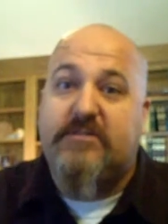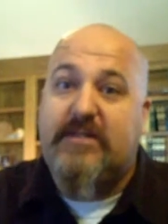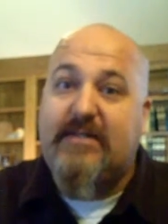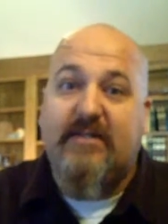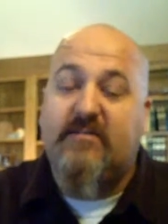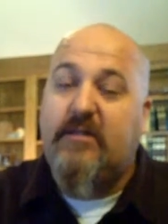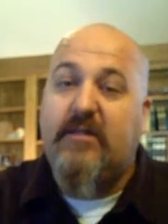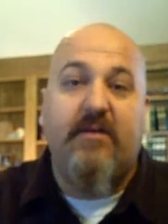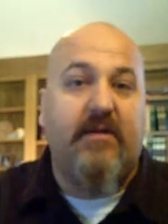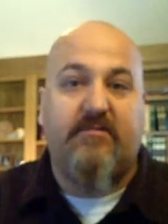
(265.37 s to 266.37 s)
That doesn't
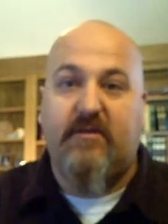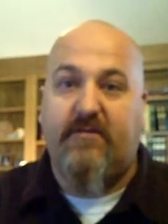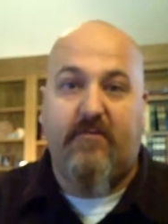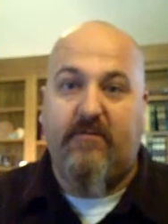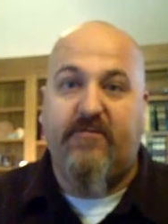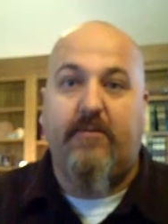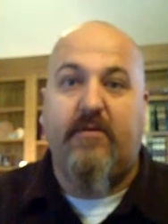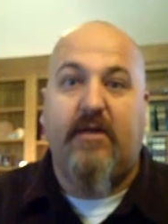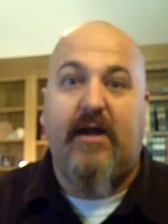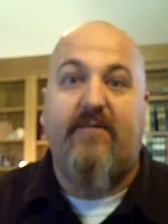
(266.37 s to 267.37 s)
eliminate suffering from
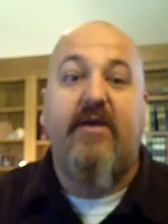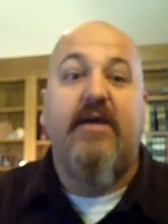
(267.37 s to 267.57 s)
your life.